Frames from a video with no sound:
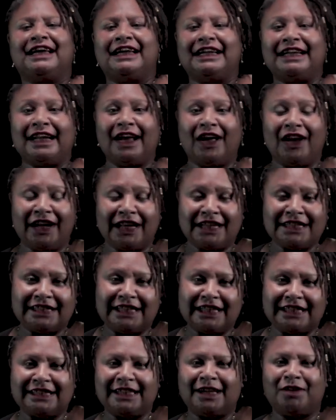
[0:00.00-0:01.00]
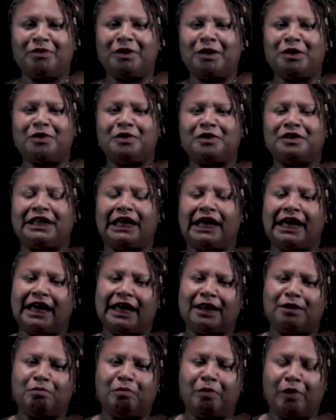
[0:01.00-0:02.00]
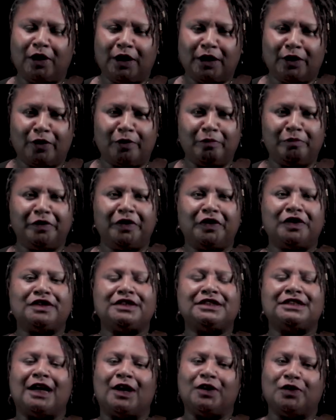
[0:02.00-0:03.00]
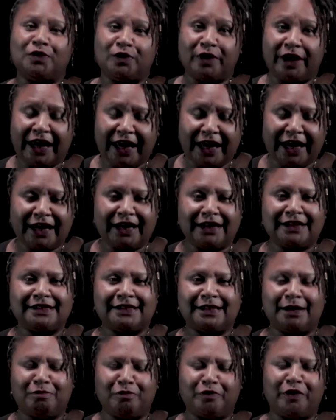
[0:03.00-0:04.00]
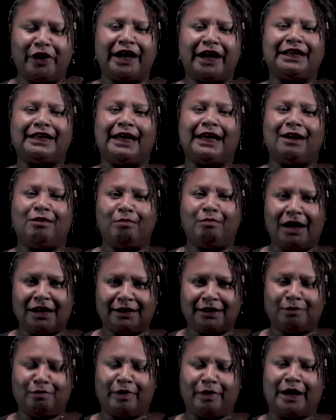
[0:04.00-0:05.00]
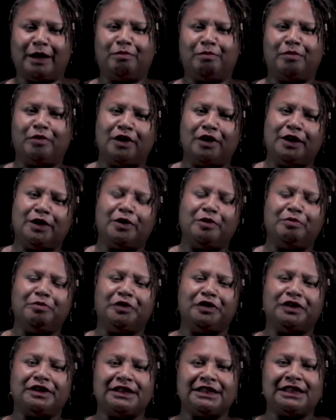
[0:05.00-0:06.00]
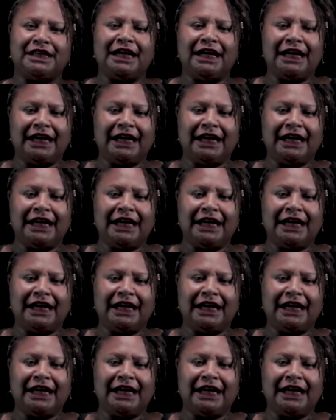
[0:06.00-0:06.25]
In our last lesson, we looked at polynomials, how to add, subtract, and multiply polynomials.